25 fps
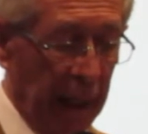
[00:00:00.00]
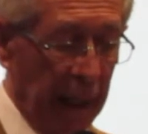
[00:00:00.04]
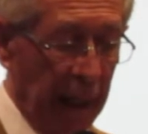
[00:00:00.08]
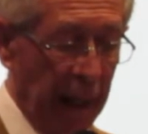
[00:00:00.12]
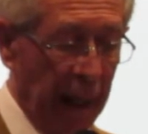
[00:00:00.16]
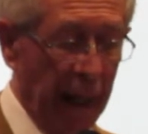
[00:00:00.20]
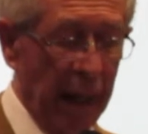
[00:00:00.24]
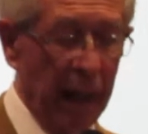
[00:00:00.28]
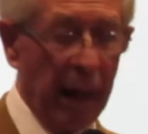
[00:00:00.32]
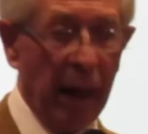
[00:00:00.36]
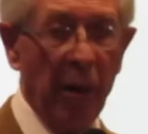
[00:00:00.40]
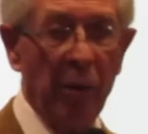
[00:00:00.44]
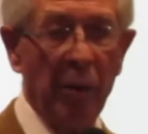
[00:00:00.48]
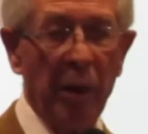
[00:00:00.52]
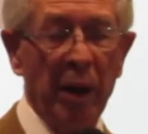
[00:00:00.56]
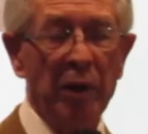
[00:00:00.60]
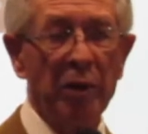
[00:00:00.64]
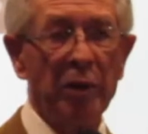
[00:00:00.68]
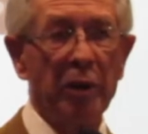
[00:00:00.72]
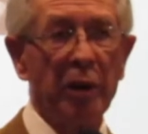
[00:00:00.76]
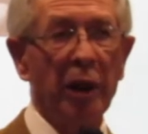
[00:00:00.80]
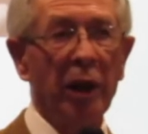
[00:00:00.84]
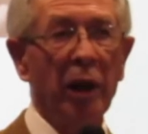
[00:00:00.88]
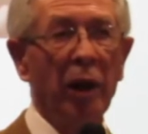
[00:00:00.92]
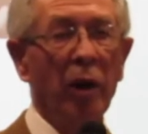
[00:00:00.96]
and I
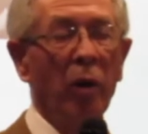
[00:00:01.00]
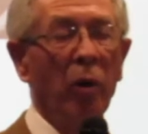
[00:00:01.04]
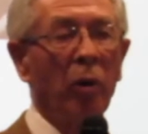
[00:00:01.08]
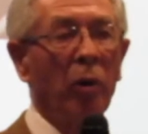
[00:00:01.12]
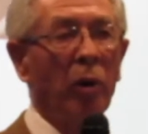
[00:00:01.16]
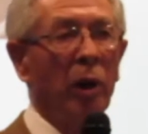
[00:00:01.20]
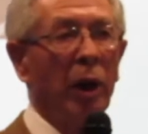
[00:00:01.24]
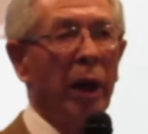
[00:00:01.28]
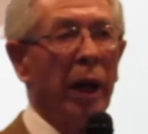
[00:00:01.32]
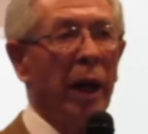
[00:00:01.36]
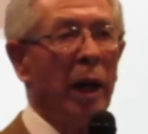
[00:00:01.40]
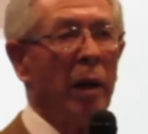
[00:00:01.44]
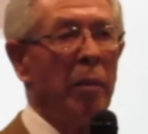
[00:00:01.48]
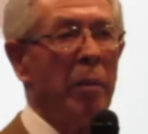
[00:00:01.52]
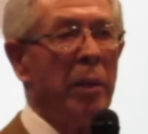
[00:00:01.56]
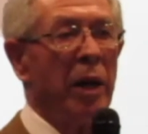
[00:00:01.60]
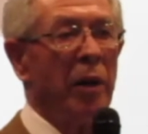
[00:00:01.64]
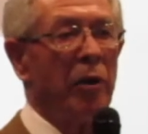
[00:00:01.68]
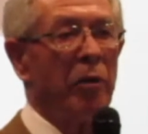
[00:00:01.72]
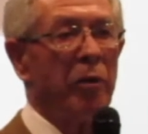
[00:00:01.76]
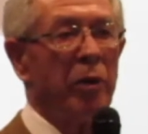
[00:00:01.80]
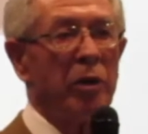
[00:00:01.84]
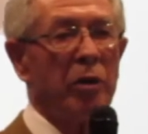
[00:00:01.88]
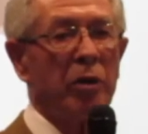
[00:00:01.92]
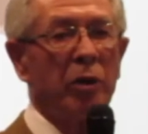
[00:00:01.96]
went to the local
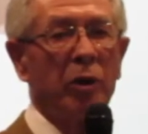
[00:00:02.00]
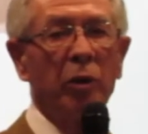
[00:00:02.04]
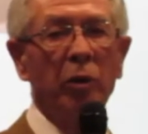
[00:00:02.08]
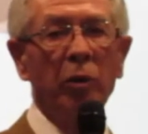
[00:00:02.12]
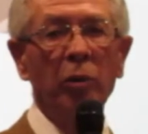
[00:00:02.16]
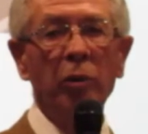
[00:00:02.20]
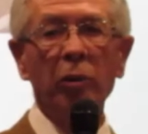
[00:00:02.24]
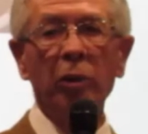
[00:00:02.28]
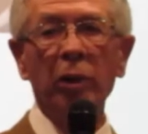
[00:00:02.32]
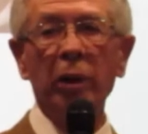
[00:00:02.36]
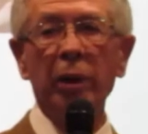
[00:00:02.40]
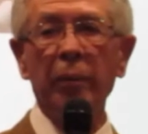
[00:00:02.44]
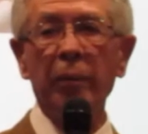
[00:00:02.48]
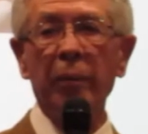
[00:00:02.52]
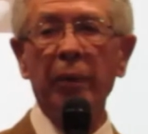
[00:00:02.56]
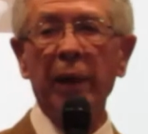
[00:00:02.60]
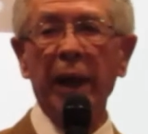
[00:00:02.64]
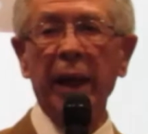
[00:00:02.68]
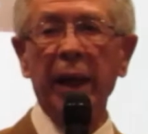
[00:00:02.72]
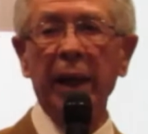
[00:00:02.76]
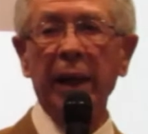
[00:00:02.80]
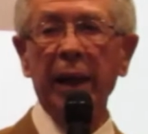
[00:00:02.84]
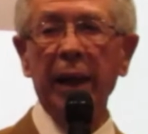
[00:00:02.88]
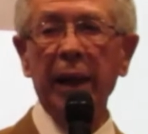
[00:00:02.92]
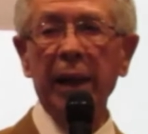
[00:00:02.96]
elementary school
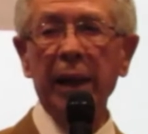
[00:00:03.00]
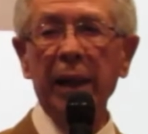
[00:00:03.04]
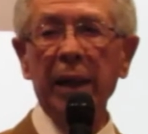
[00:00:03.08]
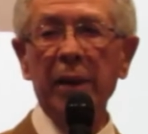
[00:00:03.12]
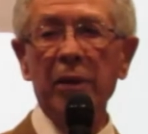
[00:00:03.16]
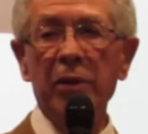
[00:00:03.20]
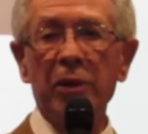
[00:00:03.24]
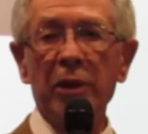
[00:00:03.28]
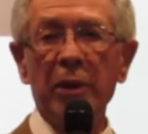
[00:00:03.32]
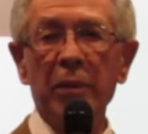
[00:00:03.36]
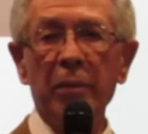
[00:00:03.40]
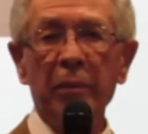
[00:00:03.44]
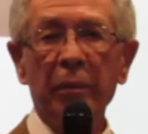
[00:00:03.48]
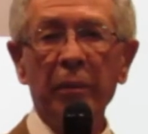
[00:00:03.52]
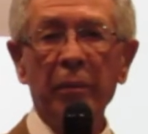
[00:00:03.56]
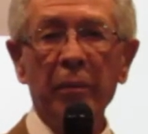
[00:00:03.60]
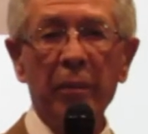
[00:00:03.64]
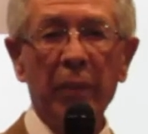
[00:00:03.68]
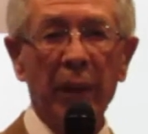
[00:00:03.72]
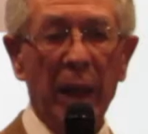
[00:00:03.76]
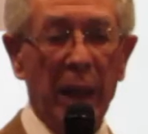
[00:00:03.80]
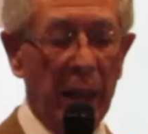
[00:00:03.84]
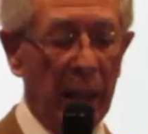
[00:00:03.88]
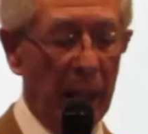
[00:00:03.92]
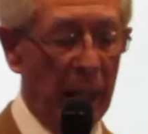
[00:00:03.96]
in Leeds,
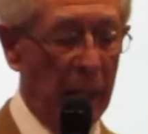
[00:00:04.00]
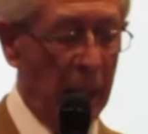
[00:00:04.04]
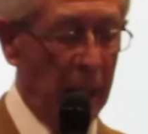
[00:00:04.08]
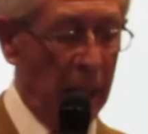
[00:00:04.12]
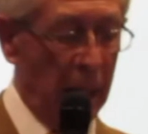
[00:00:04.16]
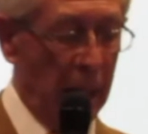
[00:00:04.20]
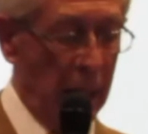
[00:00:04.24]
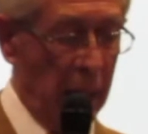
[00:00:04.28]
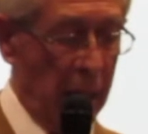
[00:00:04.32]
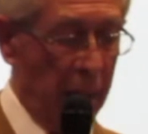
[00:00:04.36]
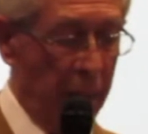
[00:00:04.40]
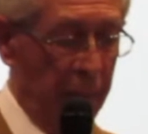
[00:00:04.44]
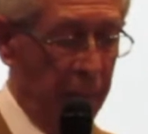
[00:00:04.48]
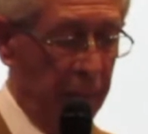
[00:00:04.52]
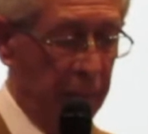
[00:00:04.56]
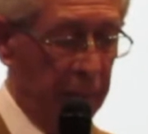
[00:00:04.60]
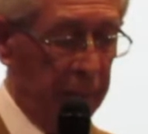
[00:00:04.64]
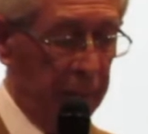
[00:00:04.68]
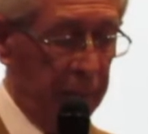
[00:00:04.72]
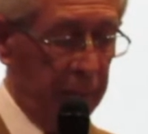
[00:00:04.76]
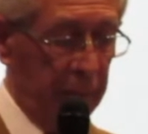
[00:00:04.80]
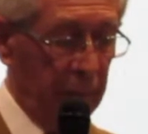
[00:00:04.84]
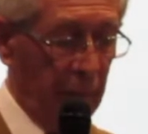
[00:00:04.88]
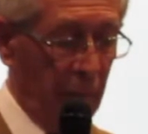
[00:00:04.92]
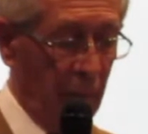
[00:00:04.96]
uh,
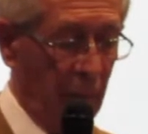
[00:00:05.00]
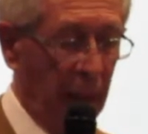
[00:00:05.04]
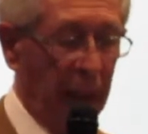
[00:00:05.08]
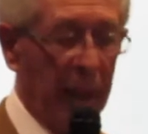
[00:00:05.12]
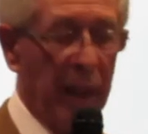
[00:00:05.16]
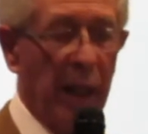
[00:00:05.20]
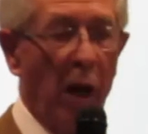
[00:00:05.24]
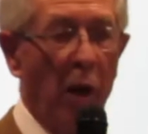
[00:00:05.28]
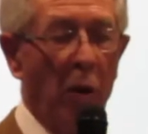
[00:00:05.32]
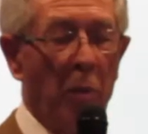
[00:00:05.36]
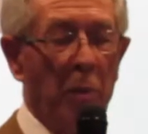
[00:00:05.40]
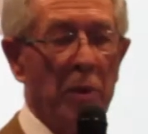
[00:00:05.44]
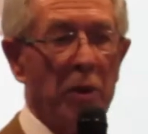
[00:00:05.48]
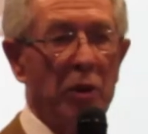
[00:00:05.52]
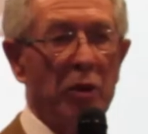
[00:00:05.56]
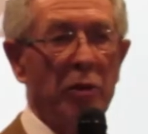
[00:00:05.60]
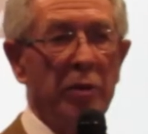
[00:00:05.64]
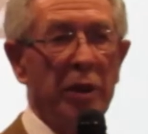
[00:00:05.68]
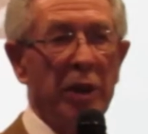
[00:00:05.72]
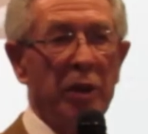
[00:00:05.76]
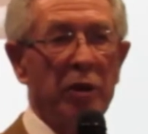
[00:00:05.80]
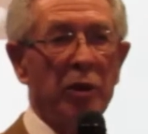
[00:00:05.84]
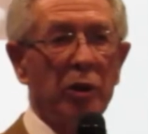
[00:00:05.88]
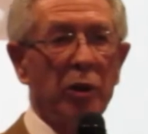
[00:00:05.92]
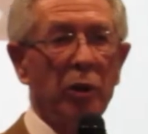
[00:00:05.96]
Cowper
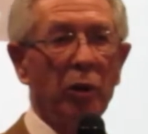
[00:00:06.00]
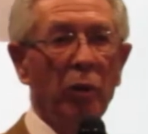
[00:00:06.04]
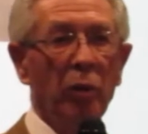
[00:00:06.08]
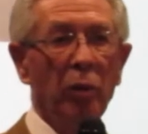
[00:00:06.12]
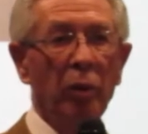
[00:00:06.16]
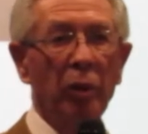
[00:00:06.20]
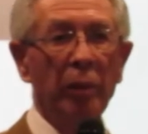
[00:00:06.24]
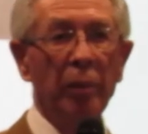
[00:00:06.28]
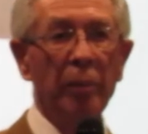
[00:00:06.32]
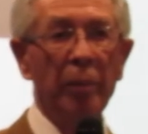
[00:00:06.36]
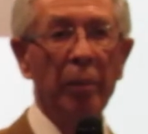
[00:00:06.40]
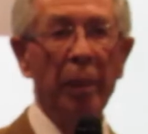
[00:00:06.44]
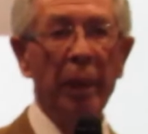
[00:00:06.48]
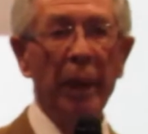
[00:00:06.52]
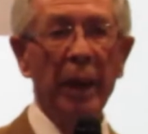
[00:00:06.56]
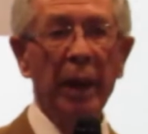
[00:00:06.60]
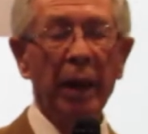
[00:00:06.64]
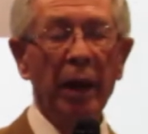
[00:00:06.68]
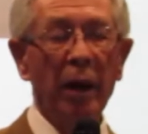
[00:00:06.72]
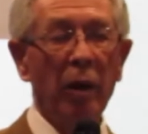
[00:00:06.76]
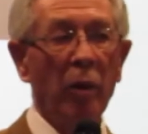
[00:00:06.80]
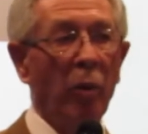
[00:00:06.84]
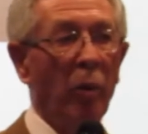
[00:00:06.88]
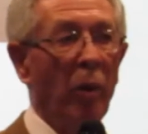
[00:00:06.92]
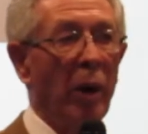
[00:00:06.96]
Street School,
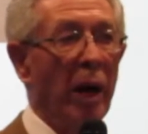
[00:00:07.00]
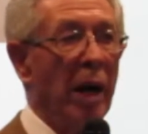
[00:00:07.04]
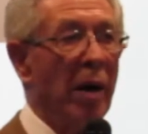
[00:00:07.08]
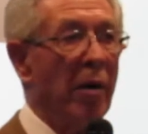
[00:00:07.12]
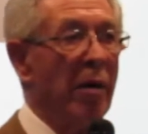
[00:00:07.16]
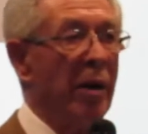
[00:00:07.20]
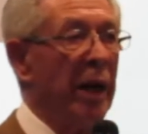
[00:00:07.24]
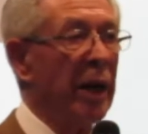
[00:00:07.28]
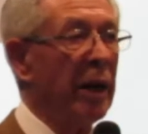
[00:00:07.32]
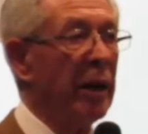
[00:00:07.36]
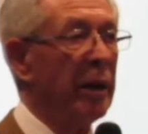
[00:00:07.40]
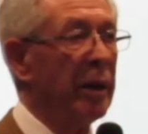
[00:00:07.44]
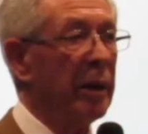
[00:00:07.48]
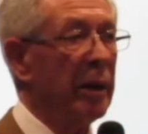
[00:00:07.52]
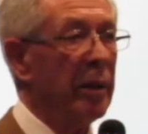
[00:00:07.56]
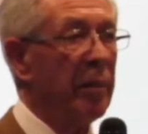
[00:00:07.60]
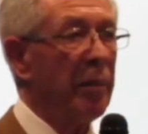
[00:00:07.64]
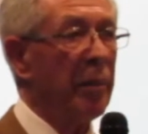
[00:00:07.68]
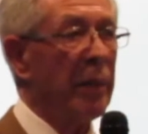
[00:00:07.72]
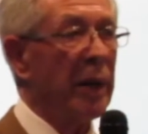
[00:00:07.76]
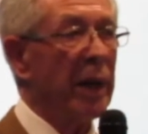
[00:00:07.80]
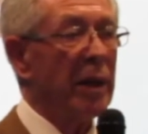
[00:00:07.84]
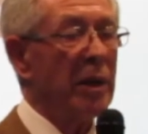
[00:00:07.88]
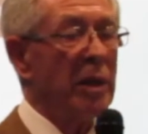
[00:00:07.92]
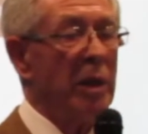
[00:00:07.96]
wearing
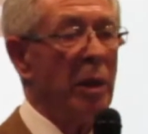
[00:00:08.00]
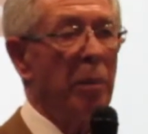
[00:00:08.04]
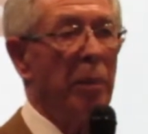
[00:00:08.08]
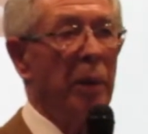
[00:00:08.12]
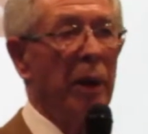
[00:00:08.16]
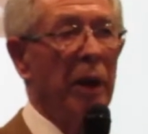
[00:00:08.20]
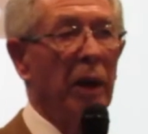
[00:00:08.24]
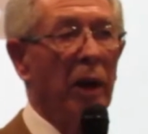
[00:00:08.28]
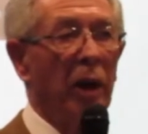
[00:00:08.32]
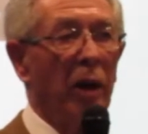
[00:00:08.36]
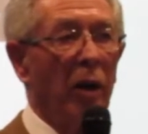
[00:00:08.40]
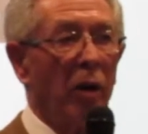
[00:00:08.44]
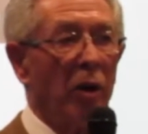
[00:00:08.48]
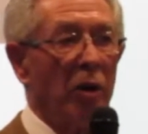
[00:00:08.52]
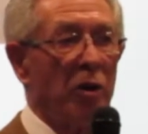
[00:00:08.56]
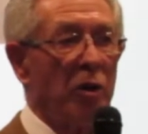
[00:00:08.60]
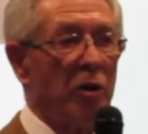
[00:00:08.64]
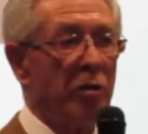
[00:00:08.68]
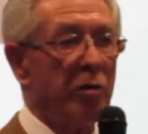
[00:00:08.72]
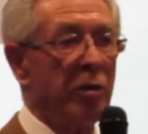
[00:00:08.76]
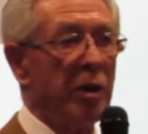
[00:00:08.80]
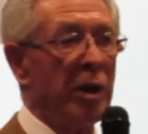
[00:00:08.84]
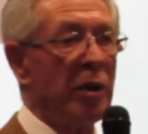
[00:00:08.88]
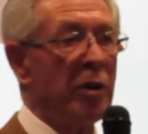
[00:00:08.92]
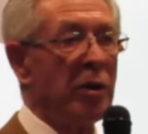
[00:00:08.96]
typical
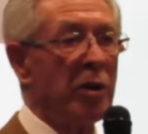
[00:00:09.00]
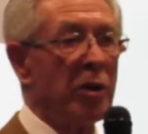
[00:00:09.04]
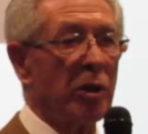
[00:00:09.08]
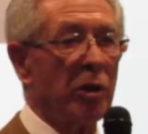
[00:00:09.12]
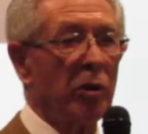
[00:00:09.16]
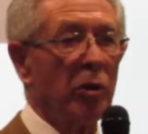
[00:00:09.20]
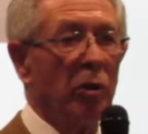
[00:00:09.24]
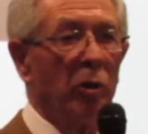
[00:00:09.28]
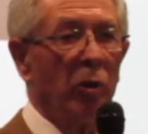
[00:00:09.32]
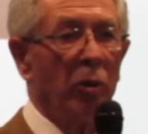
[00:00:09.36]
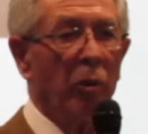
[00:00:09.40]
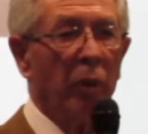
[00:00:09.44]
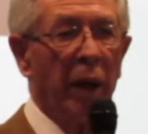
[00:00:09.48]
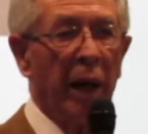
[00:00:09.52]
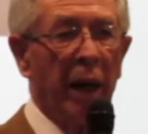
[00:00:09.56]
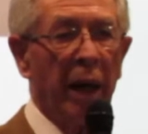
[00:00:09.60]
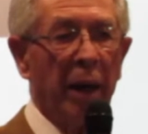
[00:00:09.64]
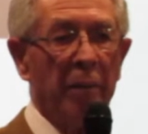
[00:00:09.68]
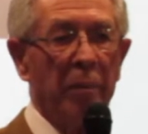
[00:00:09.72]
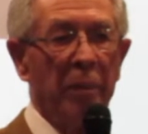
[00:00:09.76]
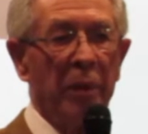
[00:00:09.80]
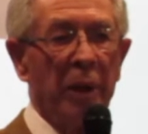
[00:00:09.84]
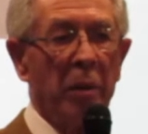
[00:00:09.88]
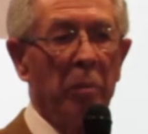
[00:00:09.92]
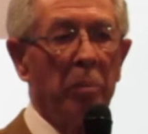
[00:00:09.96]
Austrian
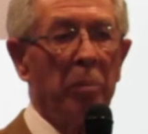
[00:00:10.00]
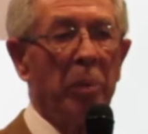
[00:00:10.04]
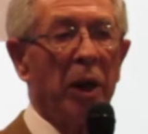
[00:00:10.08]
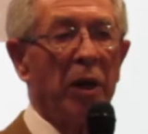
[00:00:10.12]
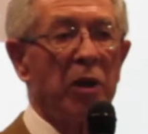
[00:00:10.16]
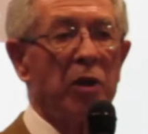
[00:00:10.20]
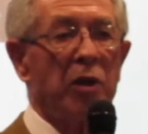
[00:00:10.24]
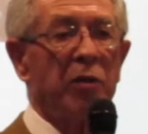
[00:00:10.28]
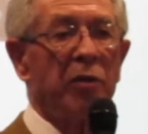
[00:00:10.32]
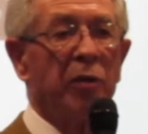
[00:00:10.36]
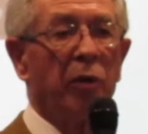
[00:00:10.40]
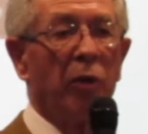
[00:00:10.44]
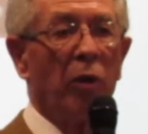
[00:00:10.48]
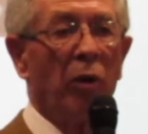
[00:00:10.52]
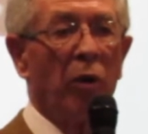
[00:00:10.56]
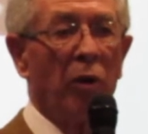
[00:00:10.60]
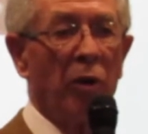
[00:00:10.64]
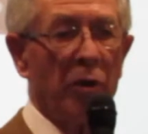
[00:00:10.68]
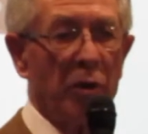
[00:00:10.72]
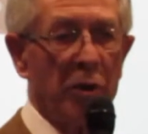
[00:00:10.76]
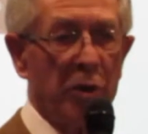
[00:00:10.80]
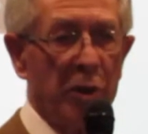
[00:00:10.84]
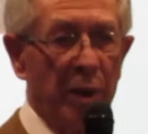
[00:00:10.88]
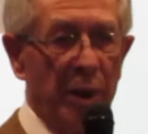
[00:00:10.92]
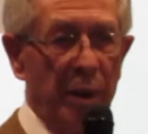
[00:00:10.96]
schoolwear, plus
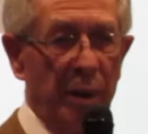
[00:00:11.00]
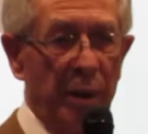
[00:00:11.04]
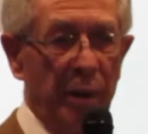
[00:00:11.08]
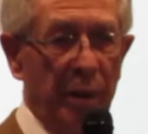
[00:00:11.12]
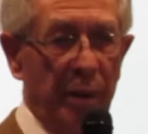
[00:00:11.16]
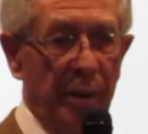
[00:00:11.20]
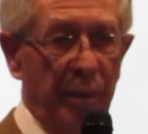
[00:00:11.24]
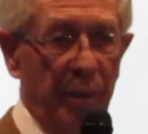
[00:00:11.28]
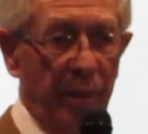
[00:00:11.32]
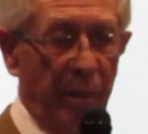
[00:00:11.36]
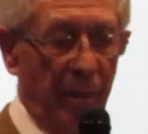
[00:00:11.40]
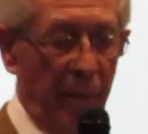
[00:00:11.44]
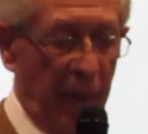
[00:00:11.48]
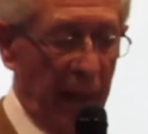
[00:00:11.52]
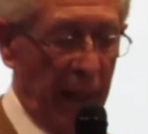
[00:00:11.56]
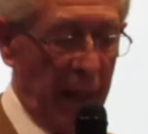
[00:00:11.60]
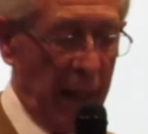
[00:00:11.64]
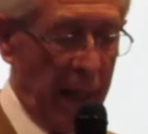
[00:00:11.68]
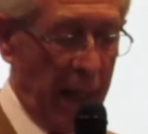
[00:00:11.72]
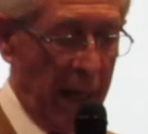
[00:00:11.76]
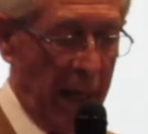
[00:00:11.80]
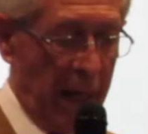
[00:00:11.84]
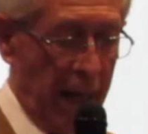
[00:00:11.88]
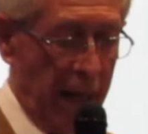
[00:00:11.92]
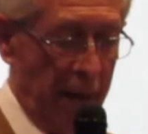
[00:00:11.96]
fours.
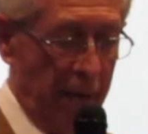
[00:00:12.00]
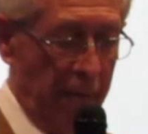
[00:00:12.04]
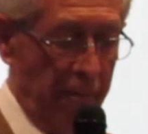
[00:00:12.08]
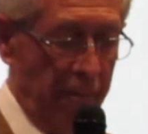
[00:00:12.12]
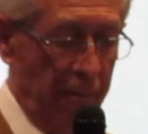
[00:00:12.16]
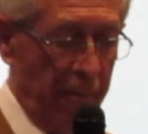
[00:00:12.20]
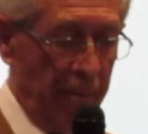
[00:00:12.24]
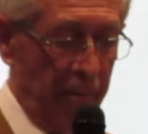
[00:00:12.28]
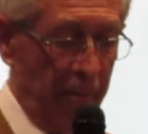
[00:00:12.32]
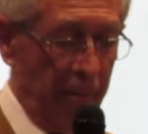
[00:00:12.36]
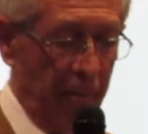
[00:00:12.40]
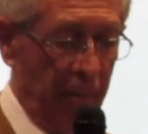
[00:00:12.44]
Um,